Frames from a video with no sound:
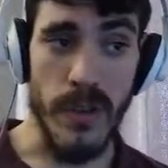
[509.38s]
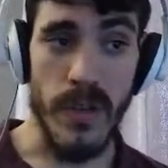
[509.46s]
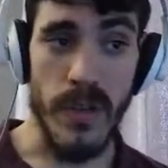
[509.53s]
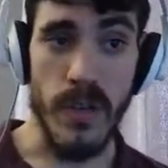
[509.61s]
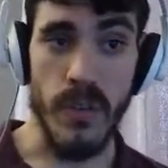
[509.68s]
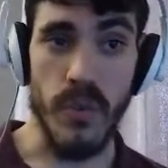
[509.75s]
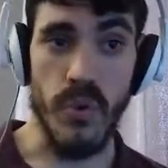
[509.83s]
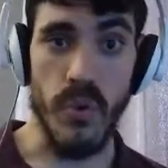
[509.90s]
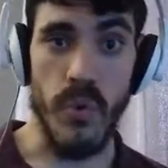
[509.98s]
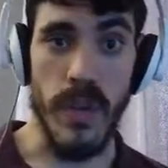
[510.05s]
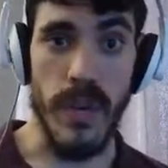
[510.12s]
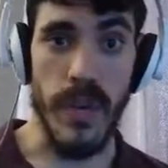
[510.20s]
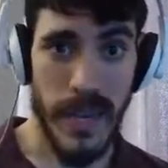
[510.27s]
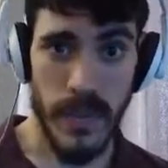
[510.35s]
onto
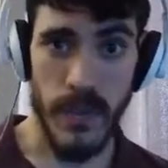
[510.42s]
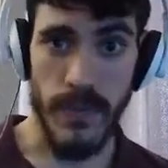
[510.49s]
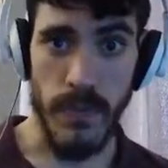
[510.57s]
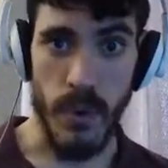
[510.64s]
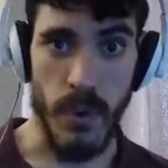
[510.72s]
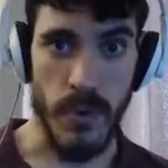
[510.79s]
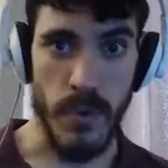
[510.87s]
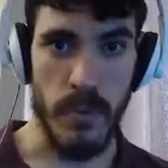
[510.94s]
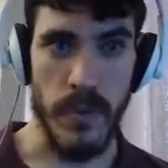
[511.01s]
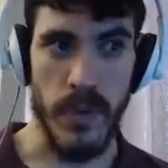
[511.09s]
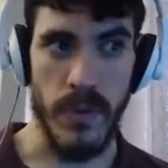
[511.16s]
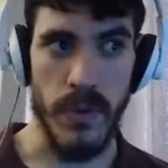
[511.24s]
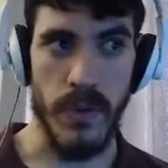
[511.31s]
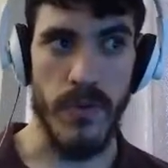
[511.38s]
the next floor, which
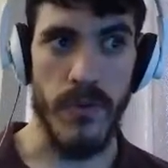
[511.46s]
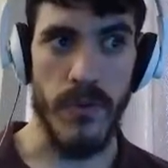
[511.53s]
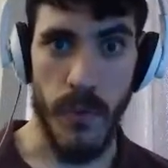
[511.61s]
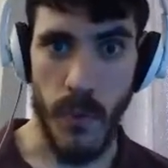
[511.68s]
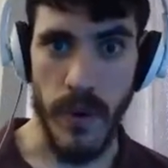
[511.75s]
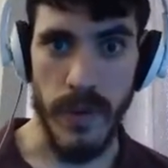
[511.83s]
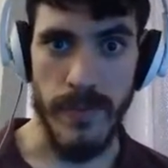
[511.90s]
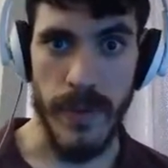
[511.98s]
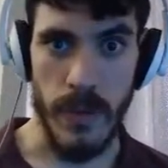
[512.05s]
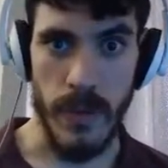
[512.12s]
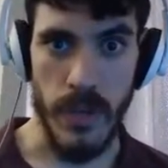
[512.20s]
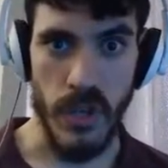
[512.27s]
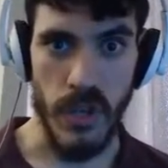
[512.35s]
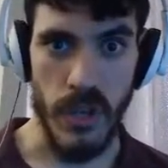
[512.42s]
will be 40
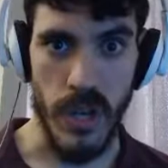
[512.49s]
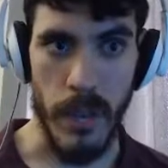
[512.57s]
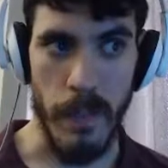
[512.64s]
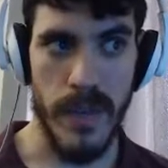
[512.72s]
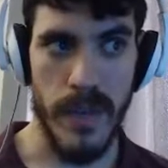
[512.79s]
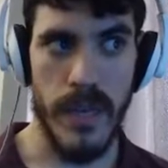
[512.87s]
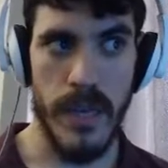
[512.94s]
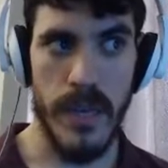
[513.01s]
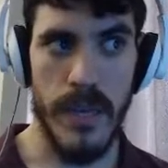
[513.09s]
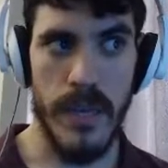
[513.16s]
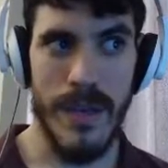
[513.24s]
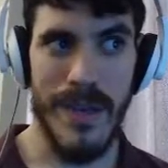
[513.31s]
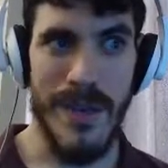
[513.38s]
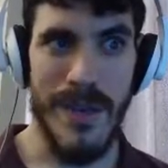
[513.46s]
foundations up,
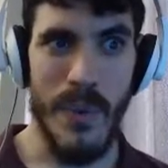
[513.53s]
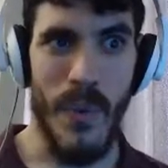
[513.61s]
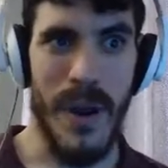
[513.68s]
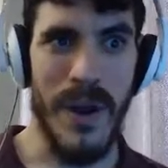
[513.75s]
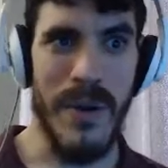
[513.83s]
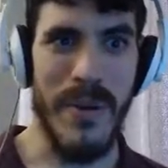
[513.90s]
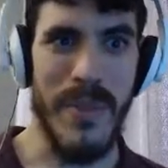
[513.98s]
where the